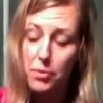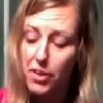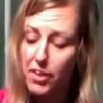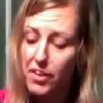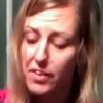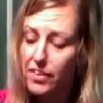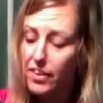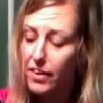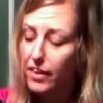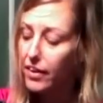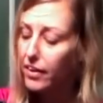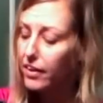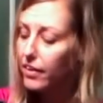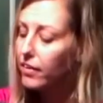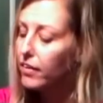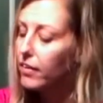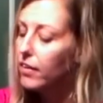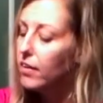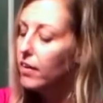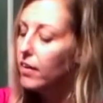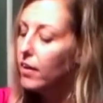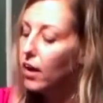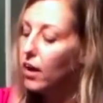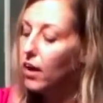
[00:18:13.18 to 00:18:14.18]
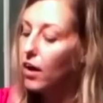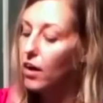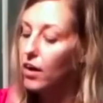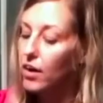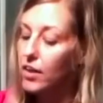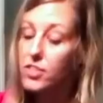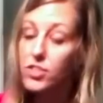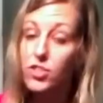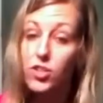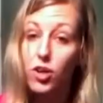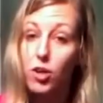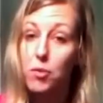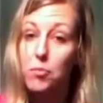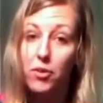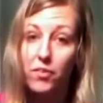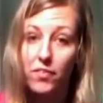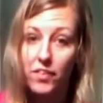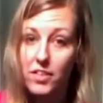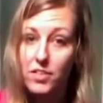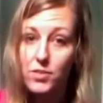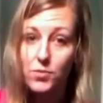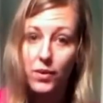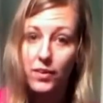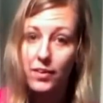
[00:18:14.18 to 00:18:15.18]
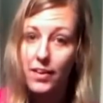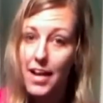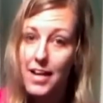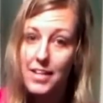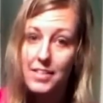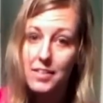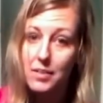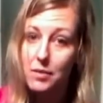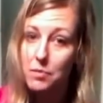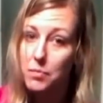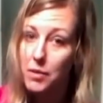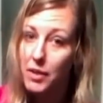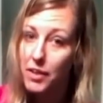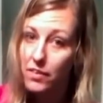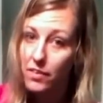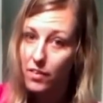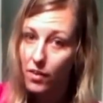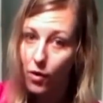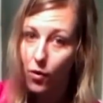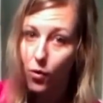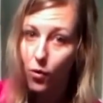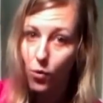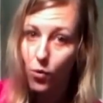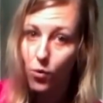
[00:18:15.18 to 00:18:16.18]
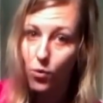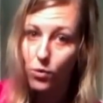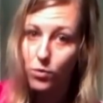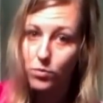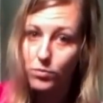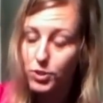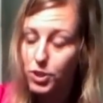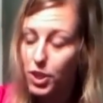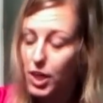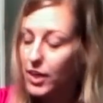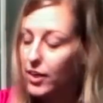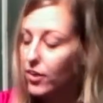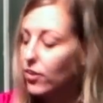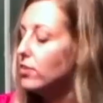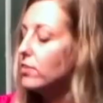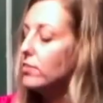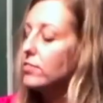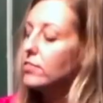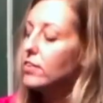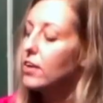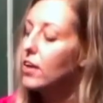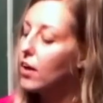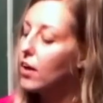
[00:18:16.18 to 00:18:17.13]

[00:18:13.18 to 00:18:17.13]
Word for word: is if you line your pack with a compactor bag, then you can